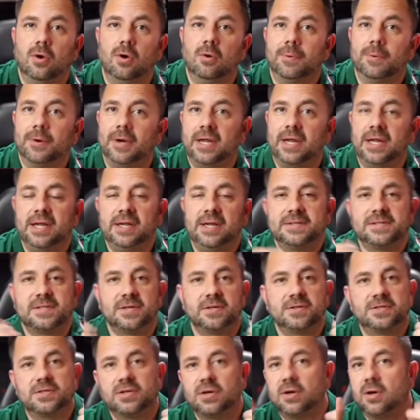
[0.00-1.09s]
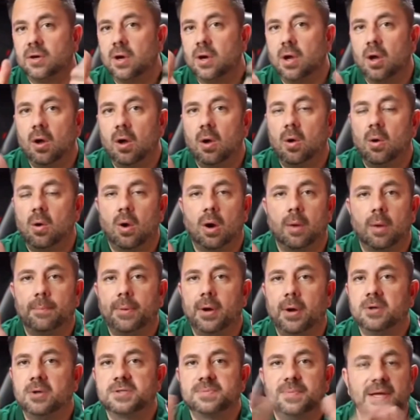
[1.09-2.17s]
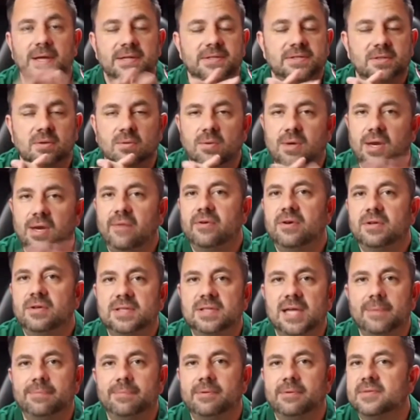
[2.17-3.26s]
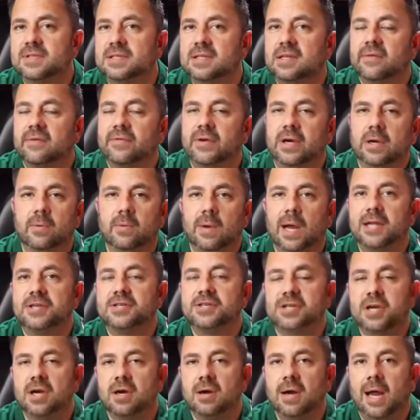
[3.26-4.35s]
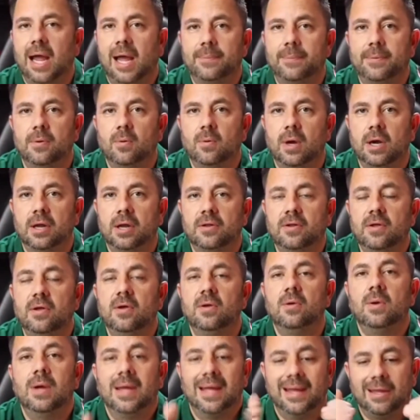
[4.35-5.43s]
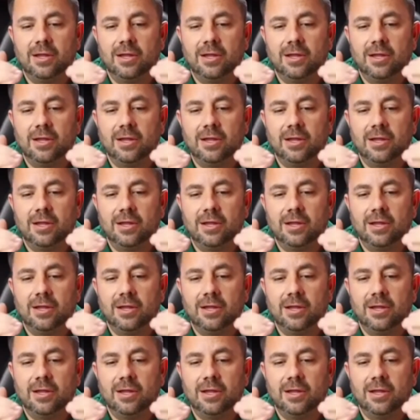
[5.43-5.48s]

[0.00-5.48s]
Uber Eats or Turo or Postmates or whatever type of delivery or rideshare app you want to do,